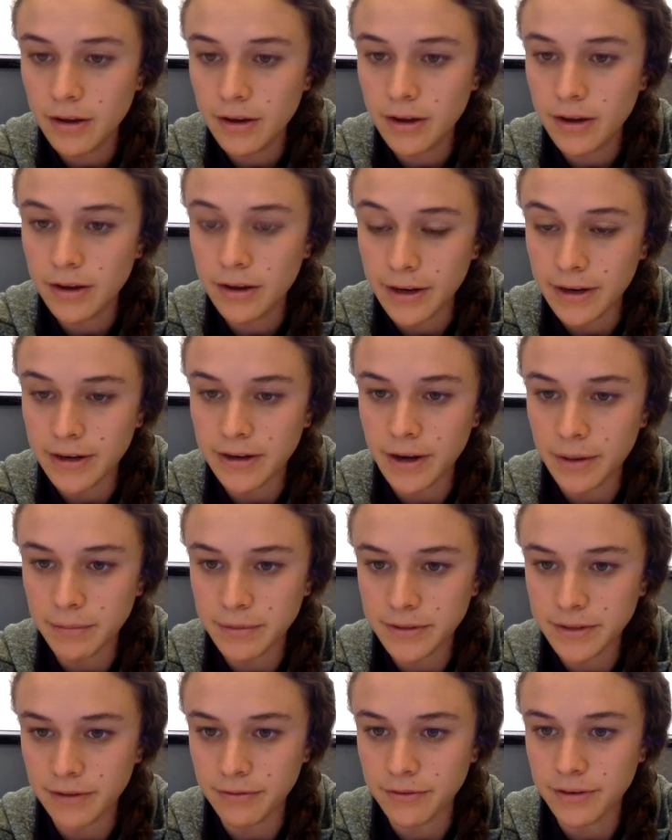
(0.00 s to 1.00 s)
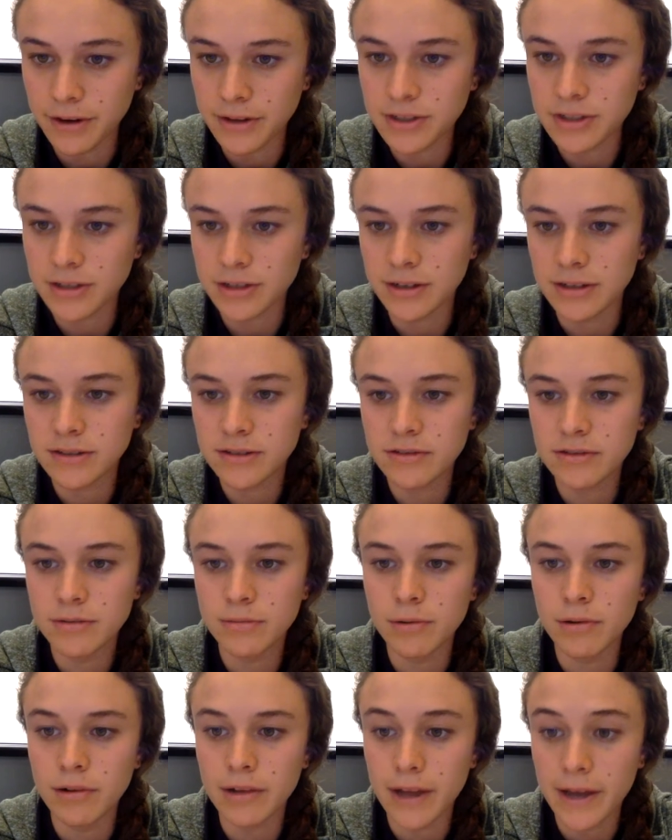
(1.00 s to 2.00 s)
89% reduction in
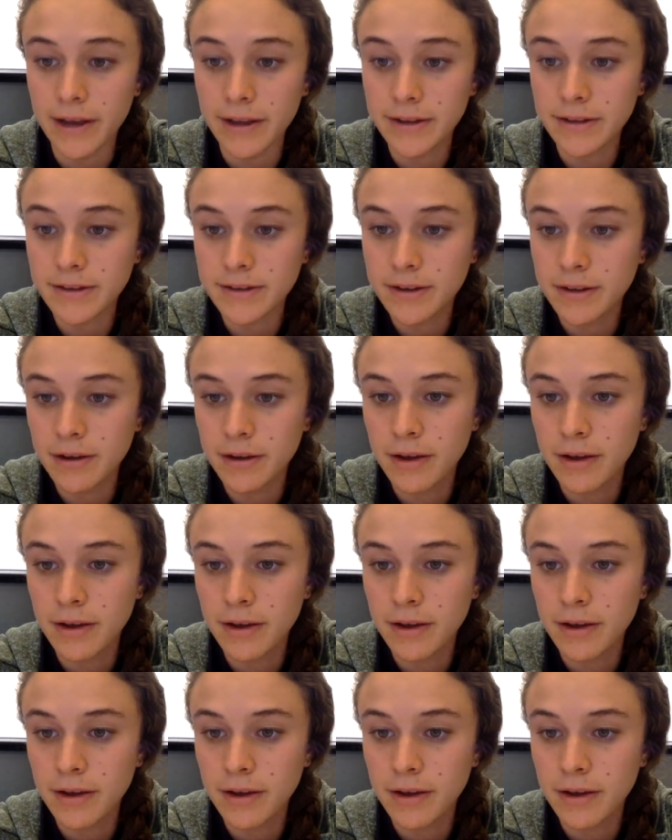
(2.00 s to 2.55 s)
suitable land,